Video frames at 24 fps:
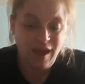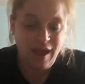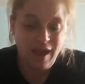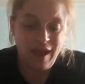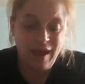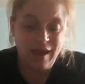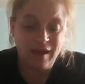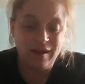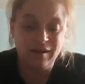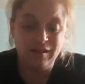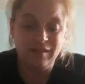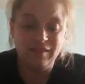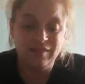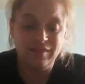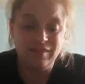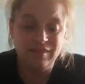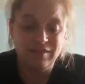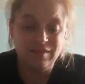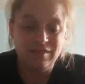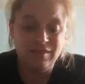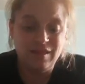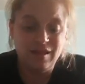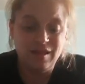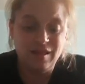And
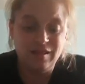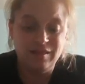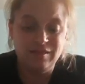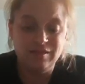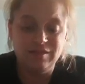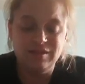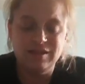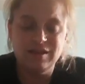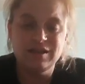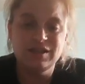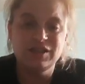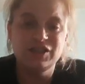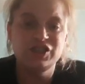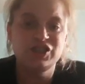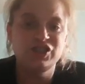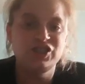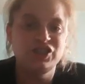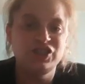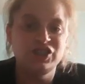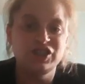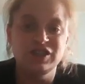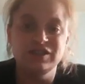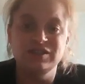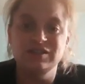this
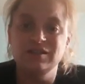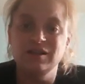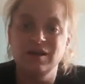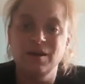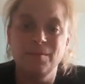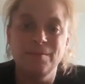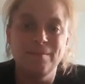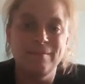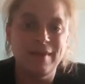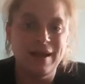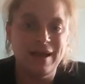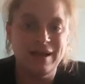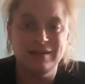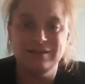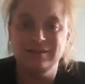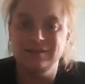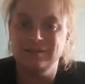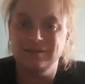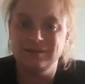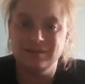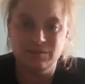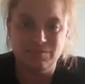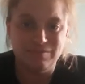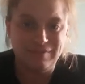just
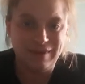amazes